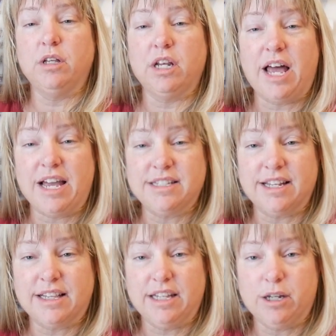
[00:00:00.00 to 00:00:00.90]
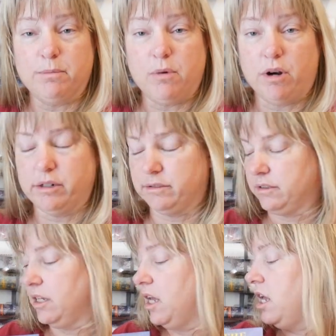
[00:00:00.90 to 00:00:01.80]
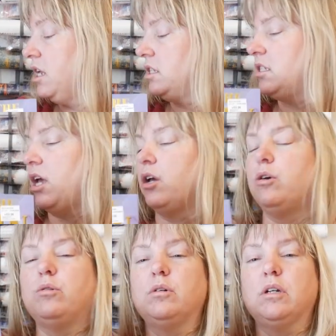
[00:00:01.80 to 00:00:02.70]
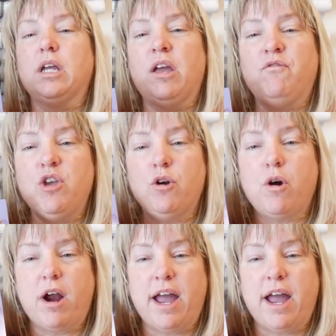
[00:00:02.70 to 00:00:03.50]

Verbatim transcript: little Isaac Leo, Martin. So if you are